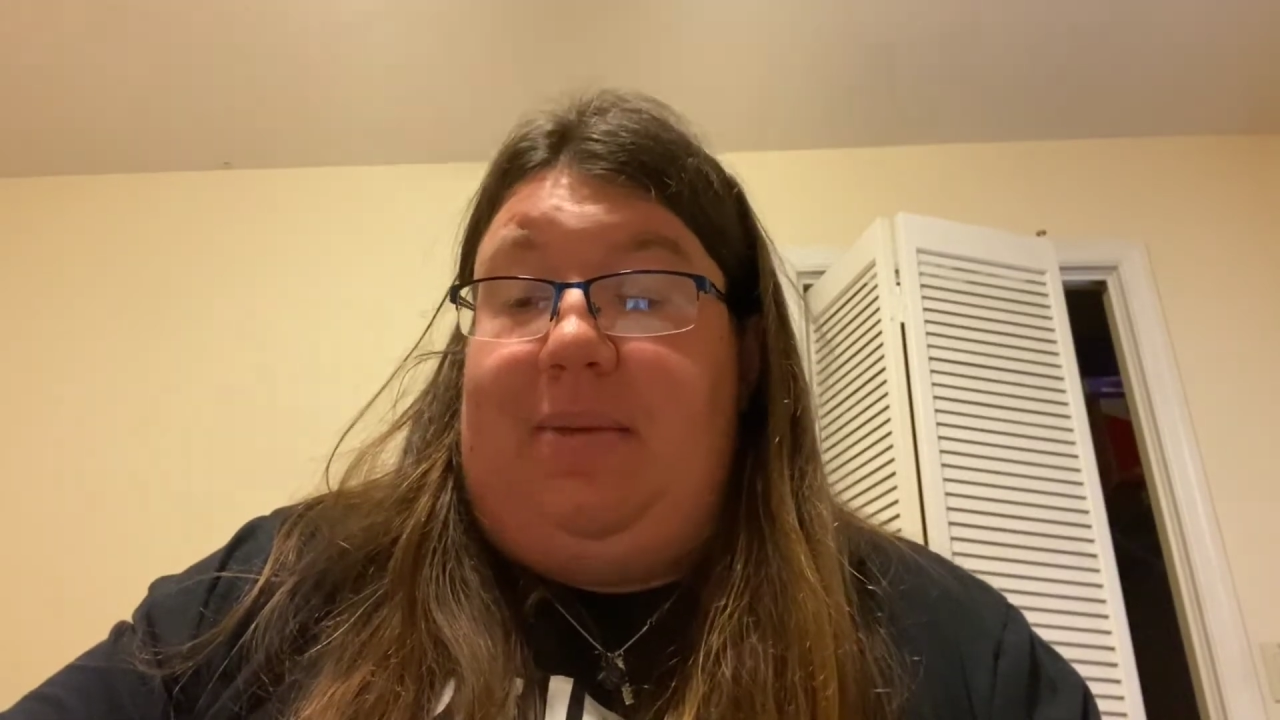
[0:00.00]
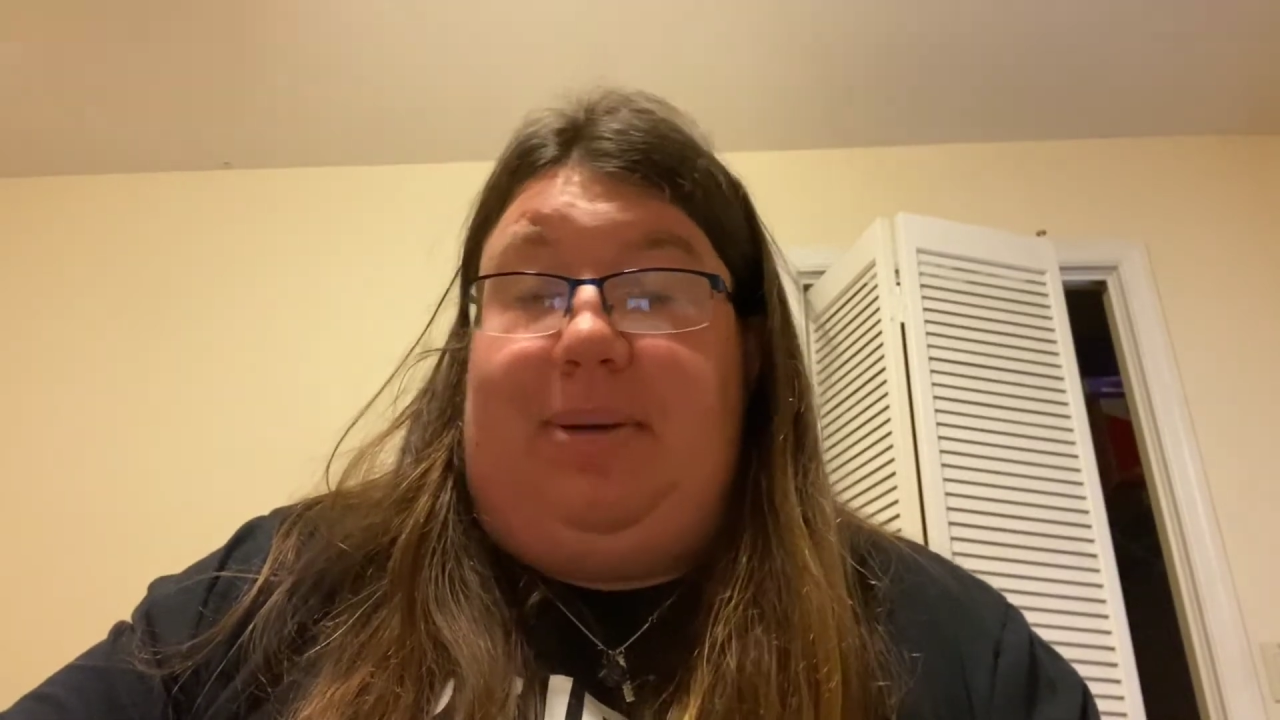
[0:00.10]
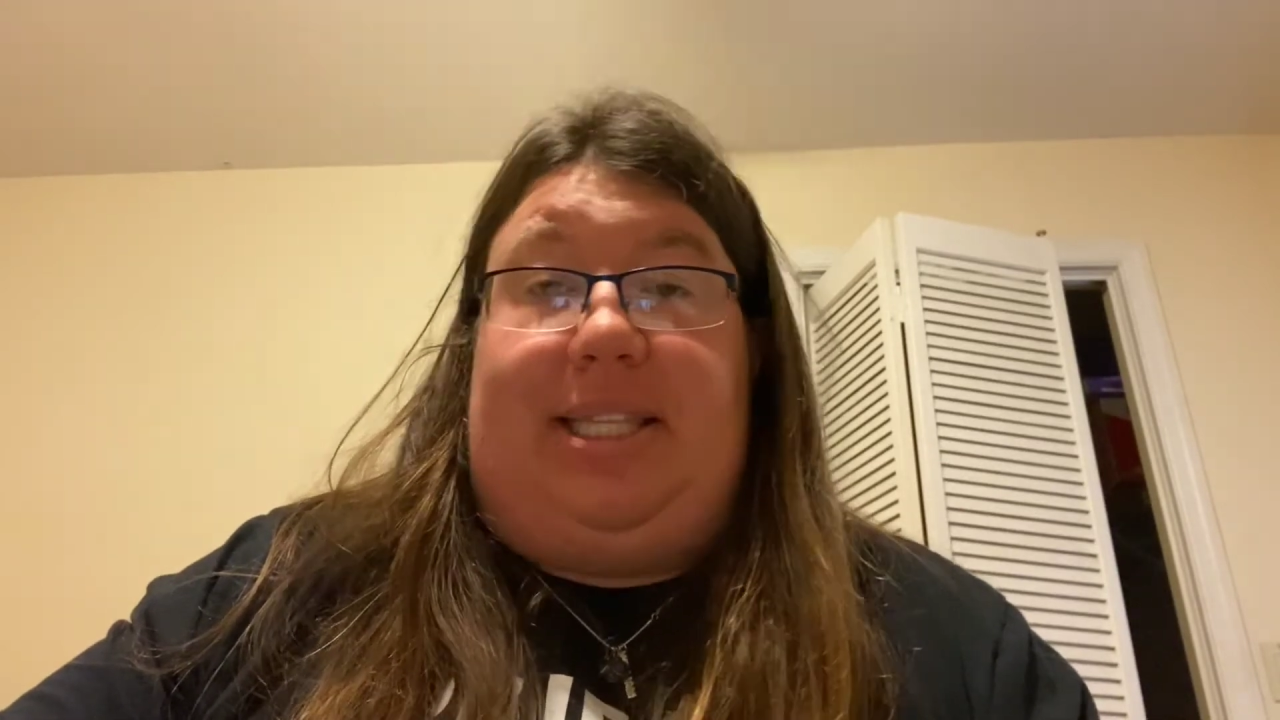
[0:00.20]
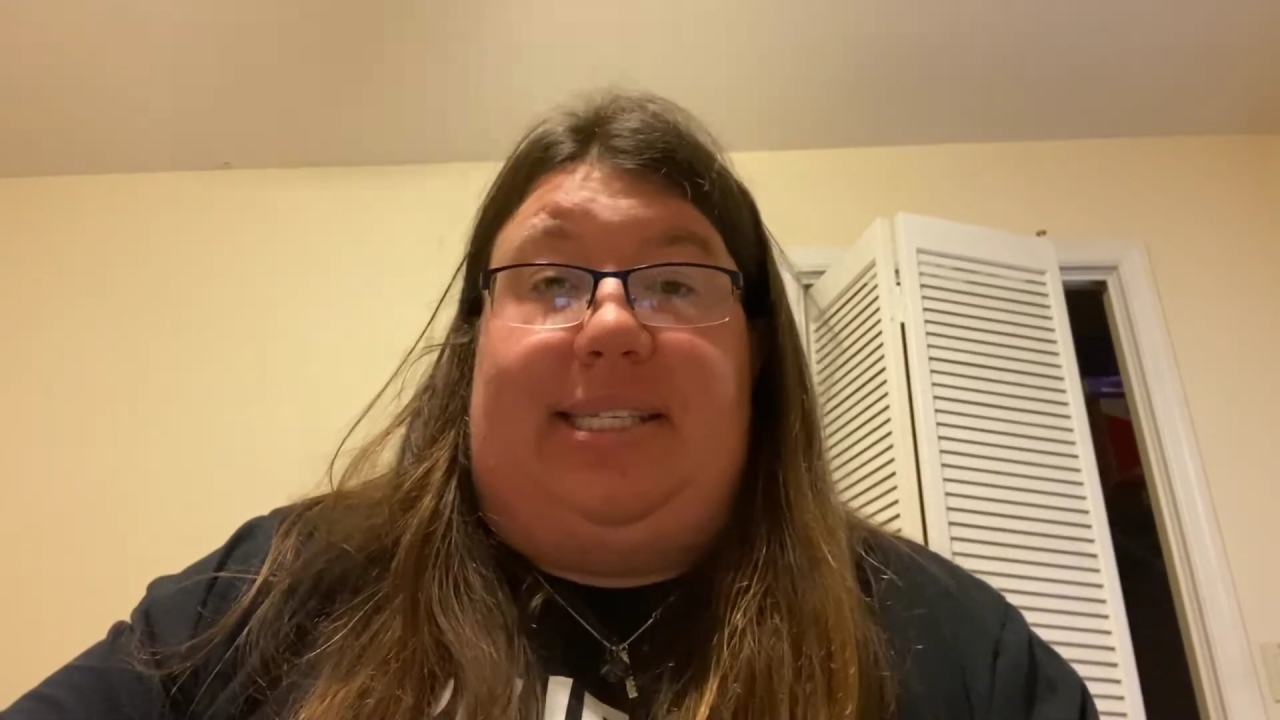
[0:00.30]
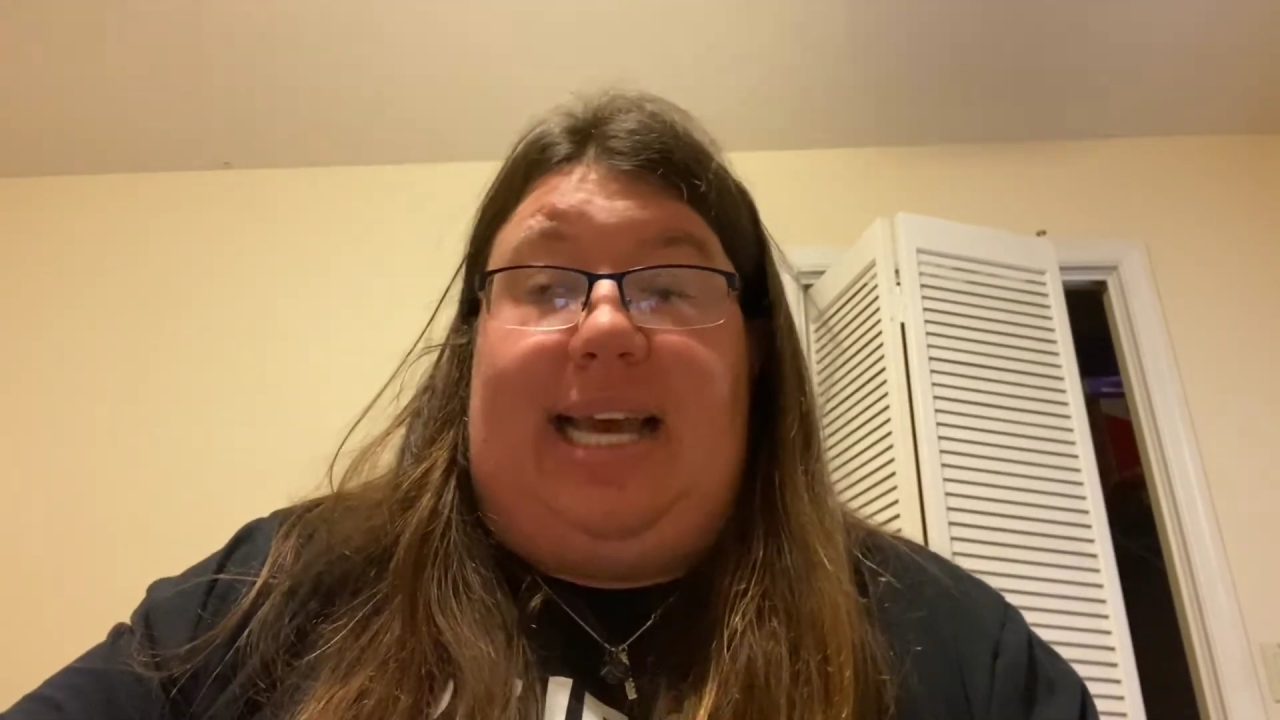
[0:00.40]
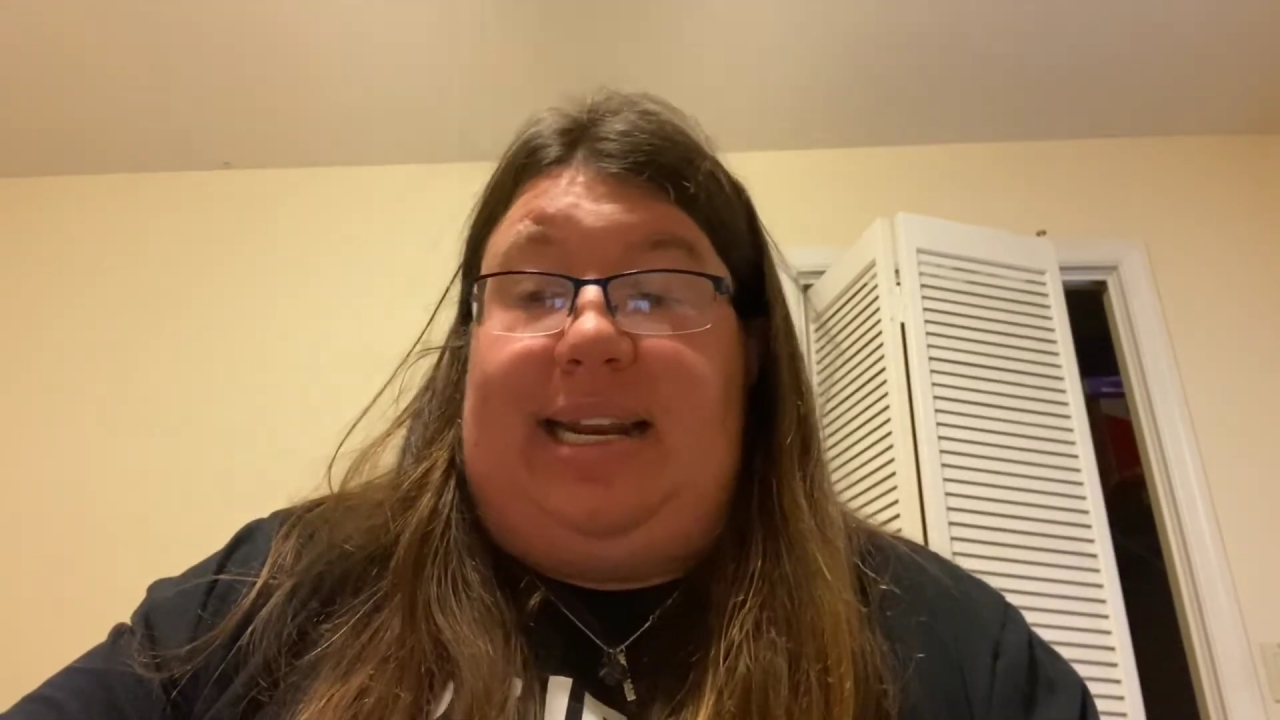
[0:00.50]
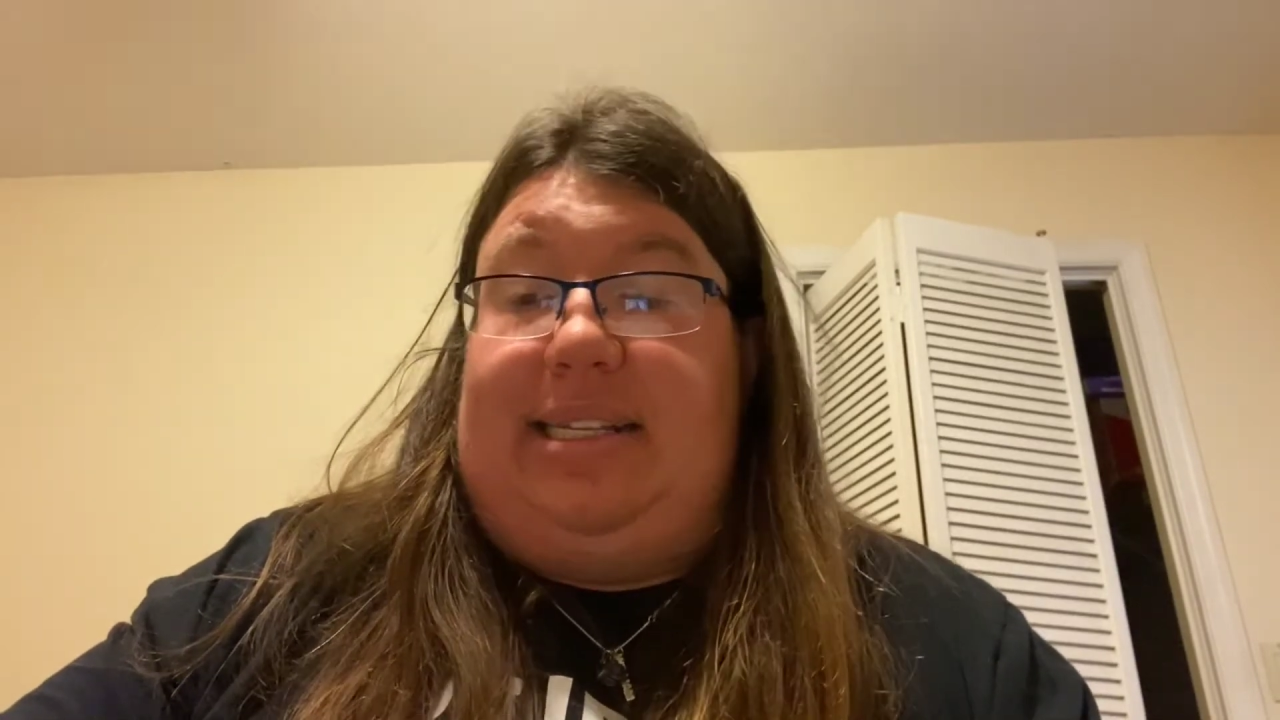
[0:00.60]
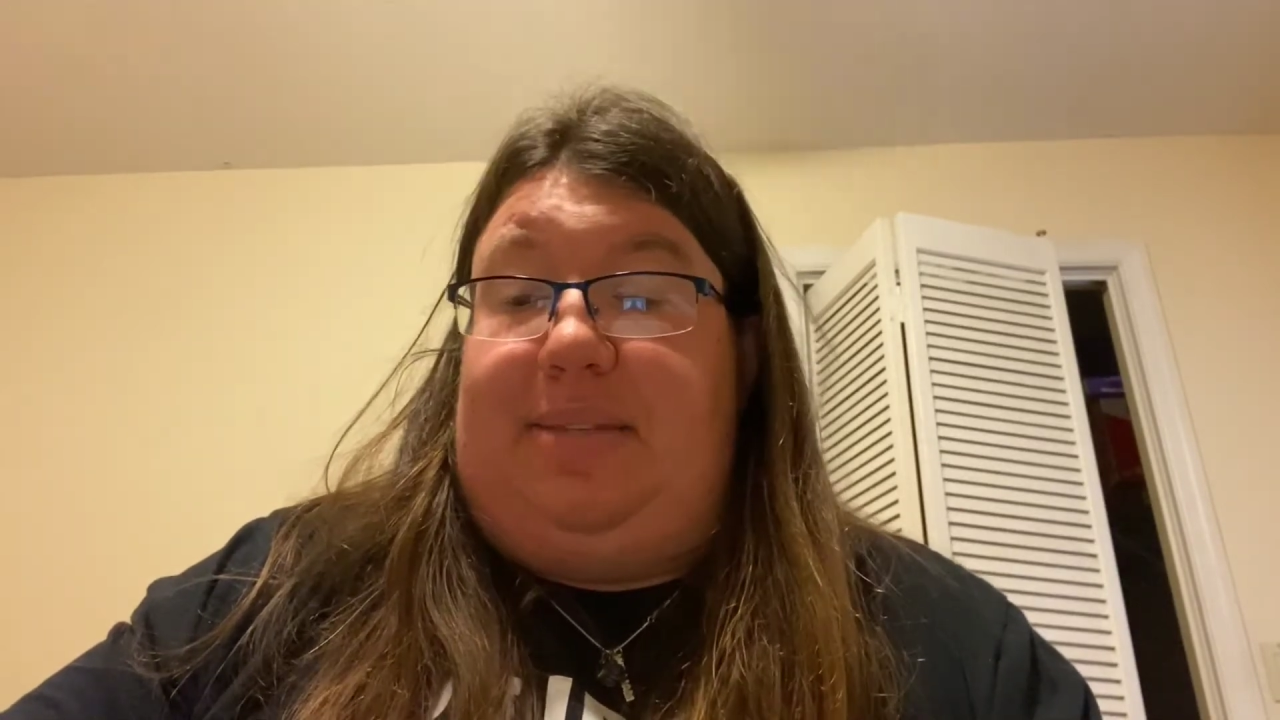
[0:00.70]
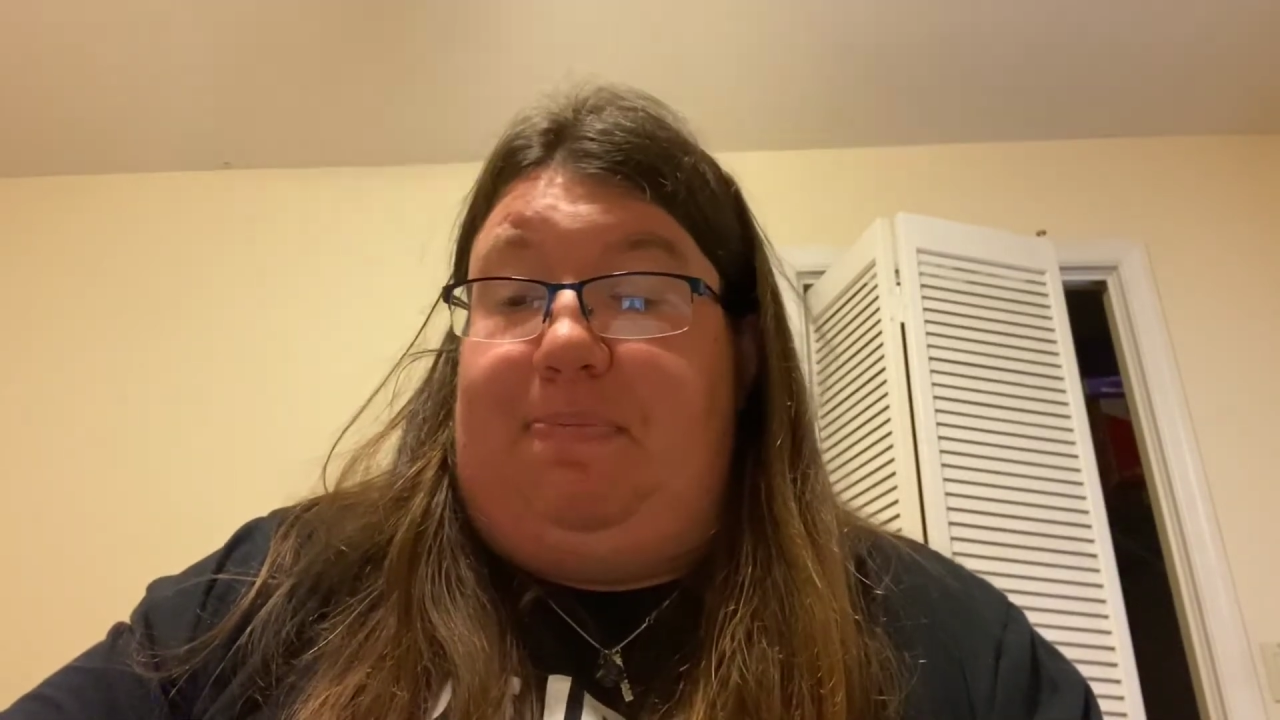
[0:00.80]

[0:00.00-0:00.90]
But the tenants